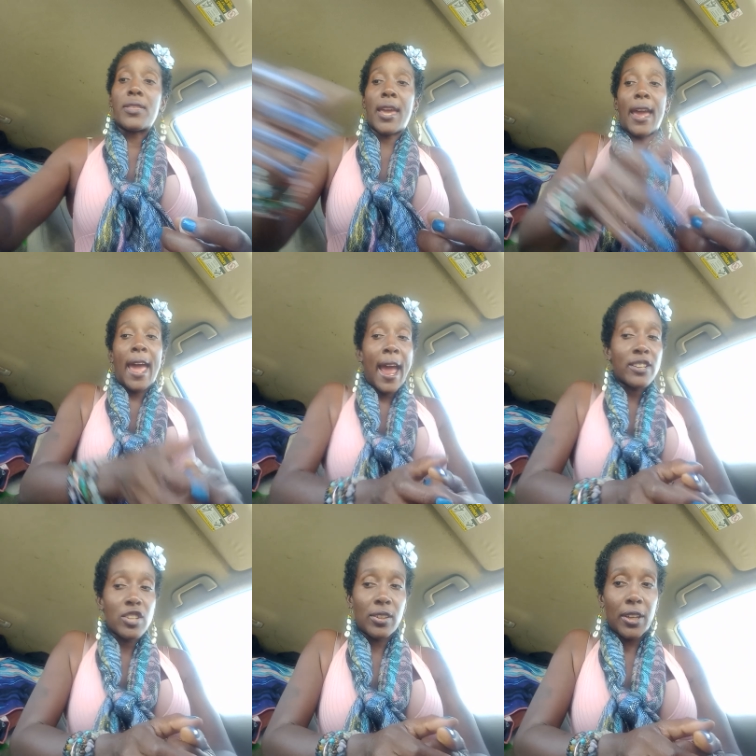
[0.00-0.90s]
that
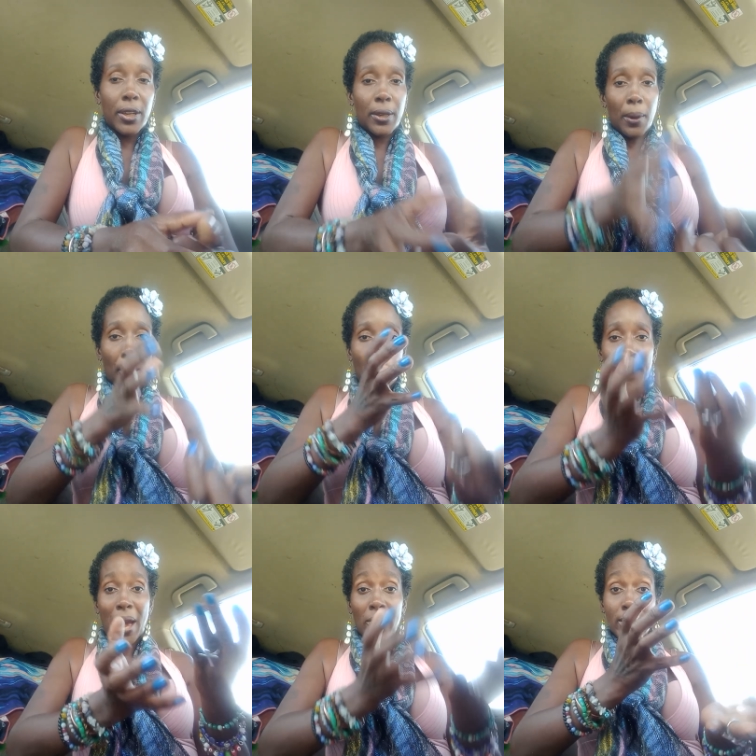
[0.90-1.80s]
actually
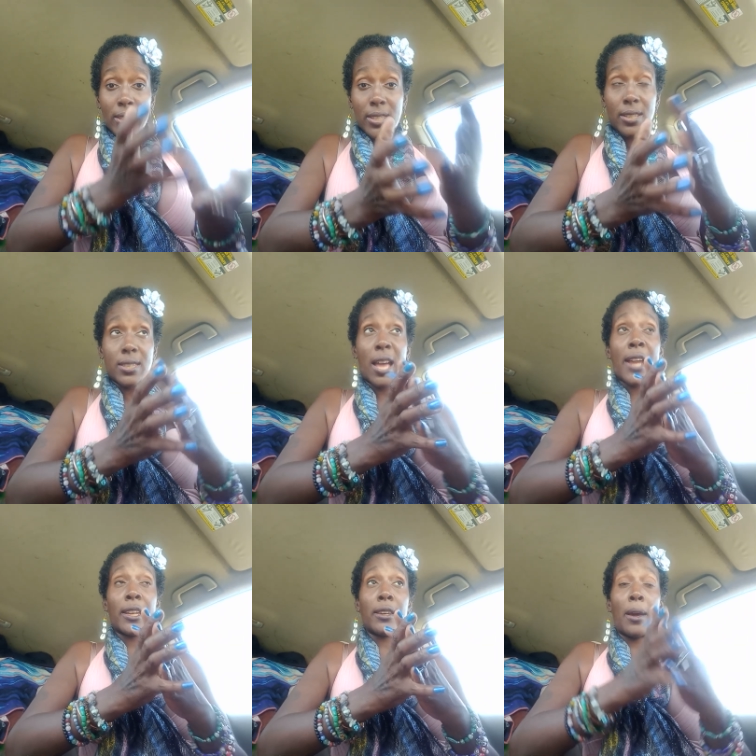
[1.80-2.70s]
balanced the
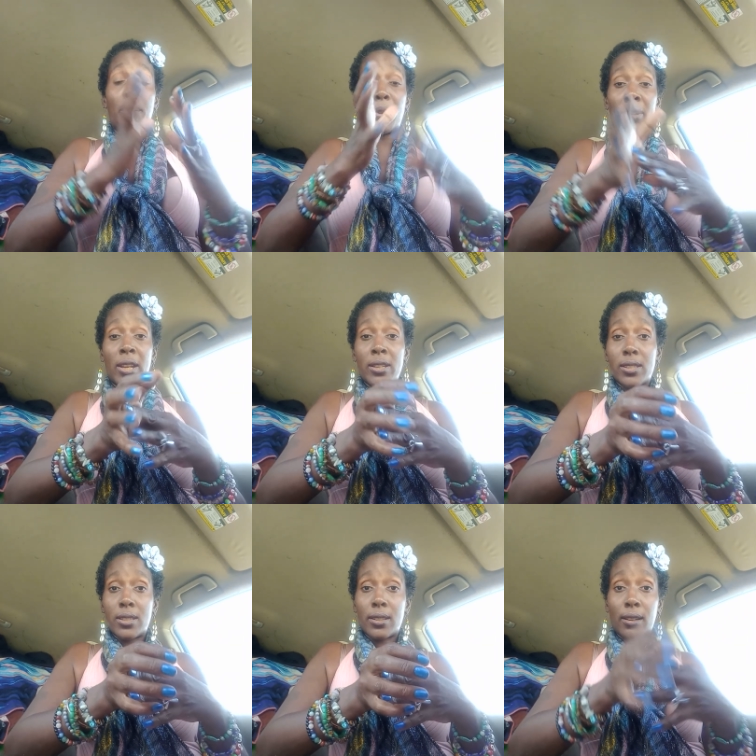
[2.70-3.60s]
psychic abilities,
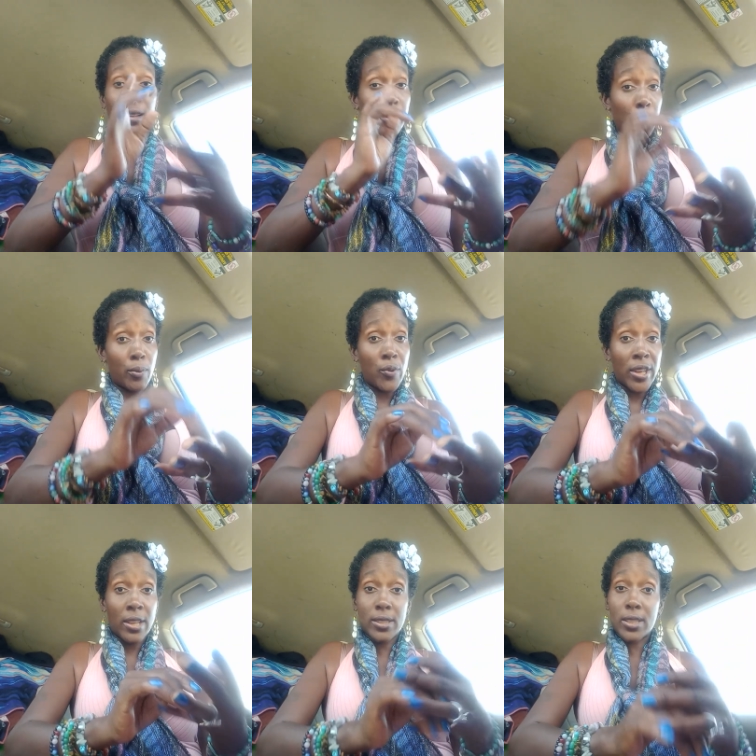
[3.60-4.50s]

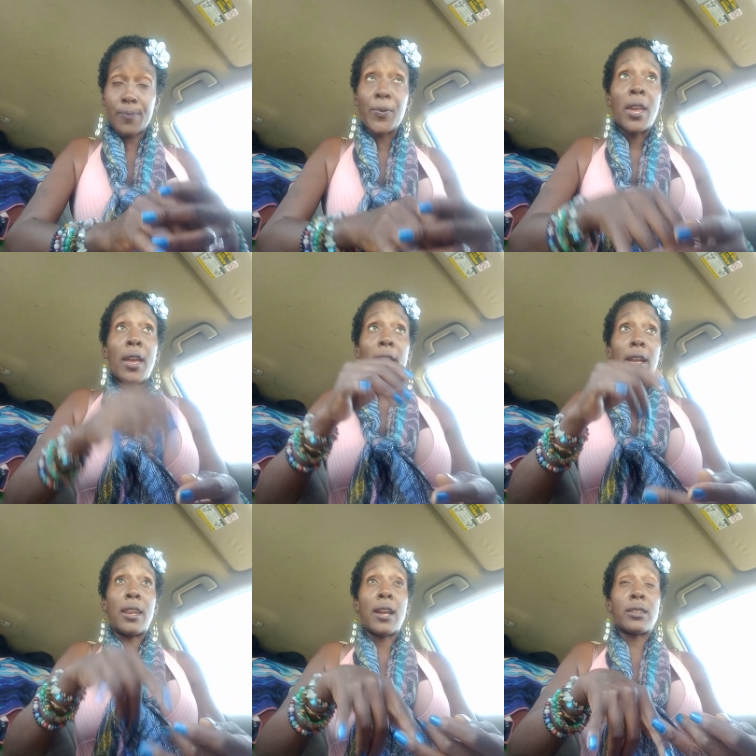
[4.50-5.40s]
clairvoyance,
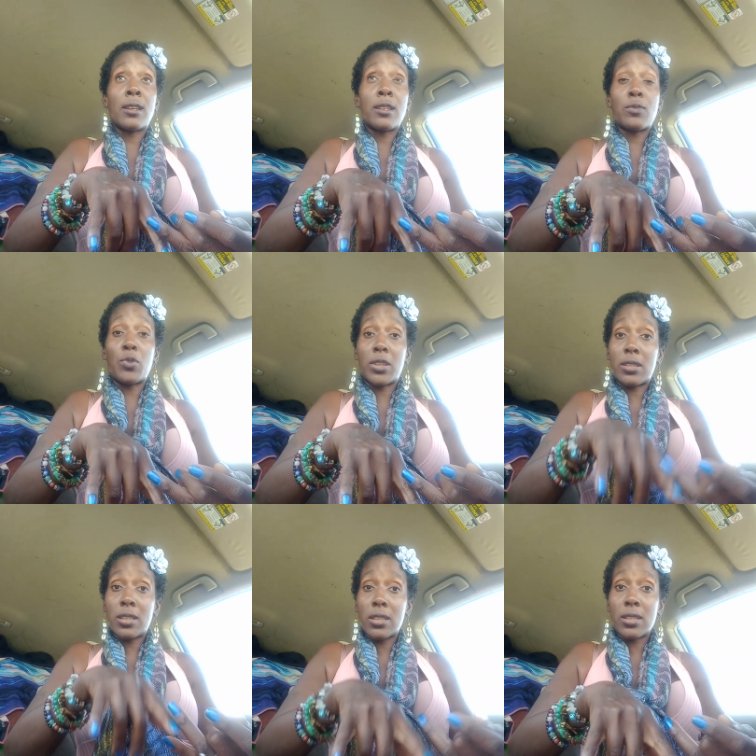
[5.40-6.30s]
connect us with the
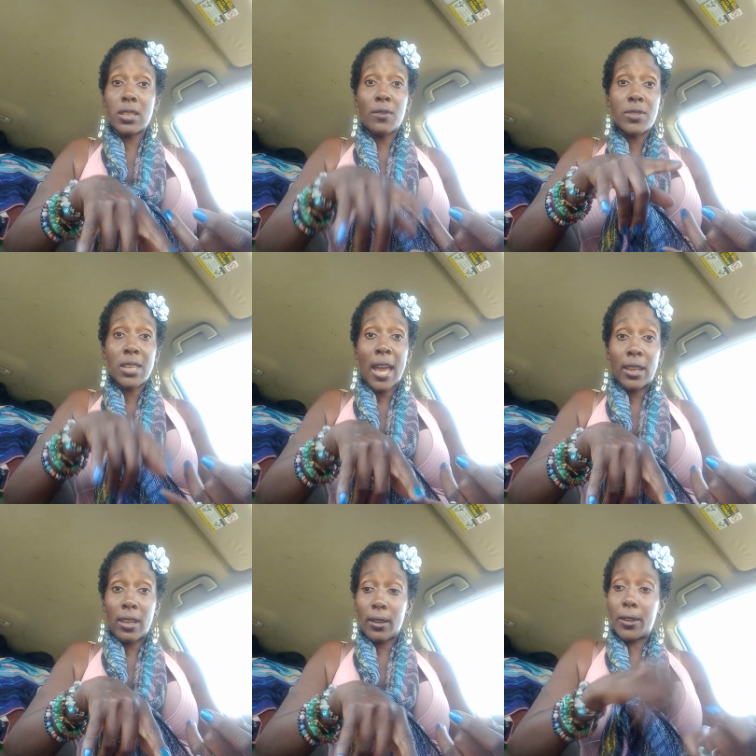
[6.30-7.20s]
senses of
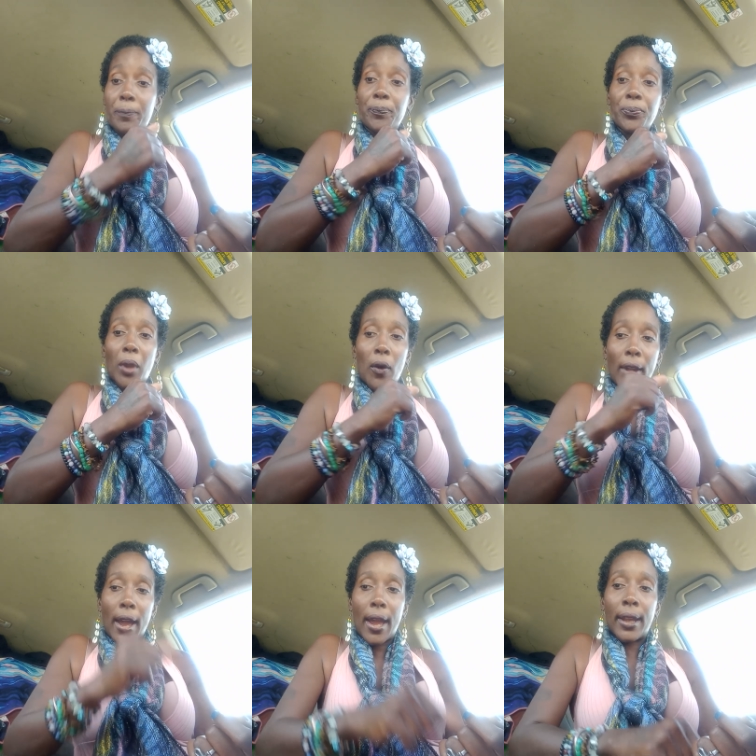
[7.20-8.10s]
psychic,
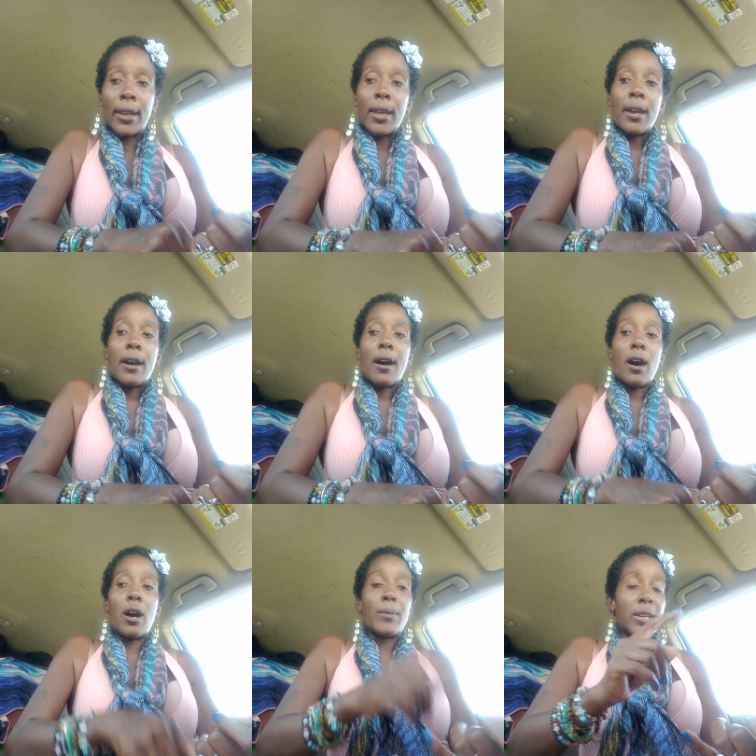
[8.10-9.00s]
okay?
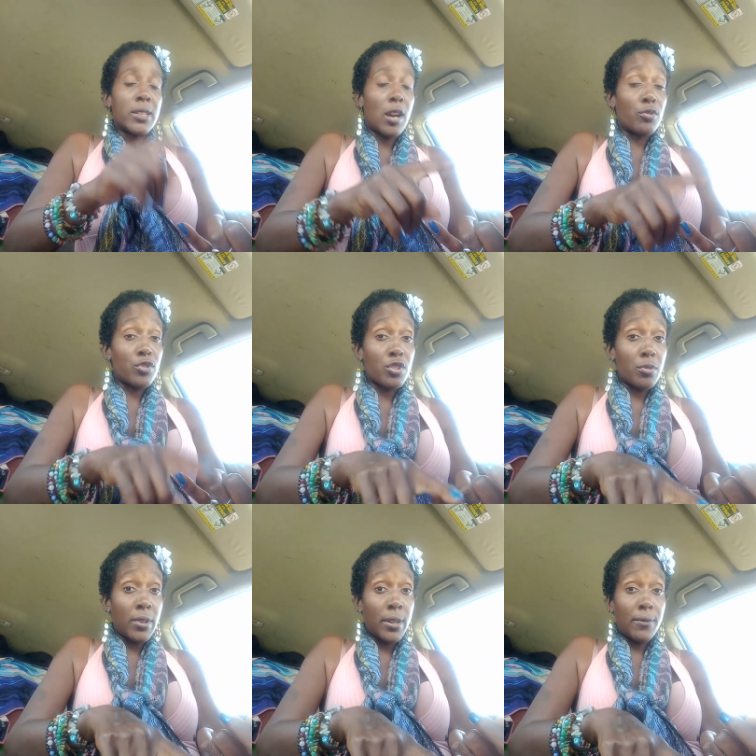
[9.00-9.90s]
Eternal
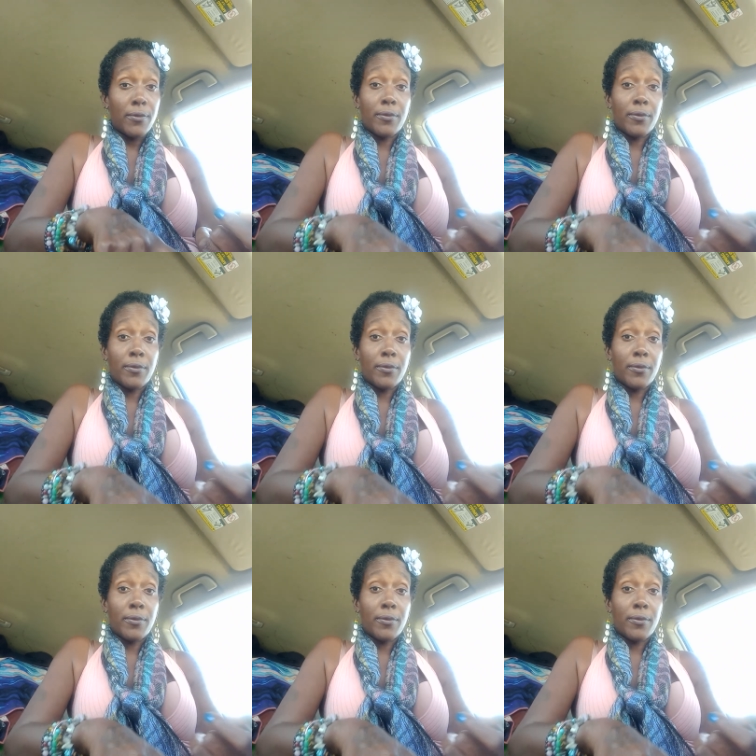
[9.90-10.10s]
strength,